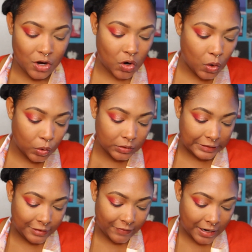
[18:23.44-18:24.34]

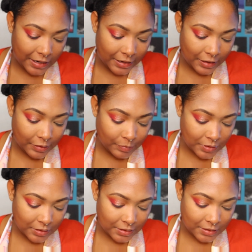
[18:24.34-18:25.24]
Goldy vibes.
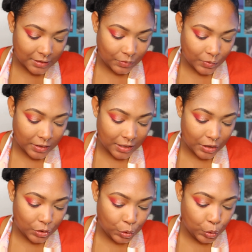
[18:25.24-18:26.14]
Let's see what
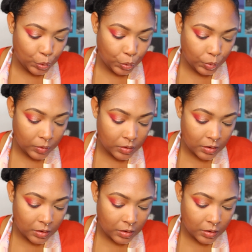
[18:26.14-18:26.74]
it do.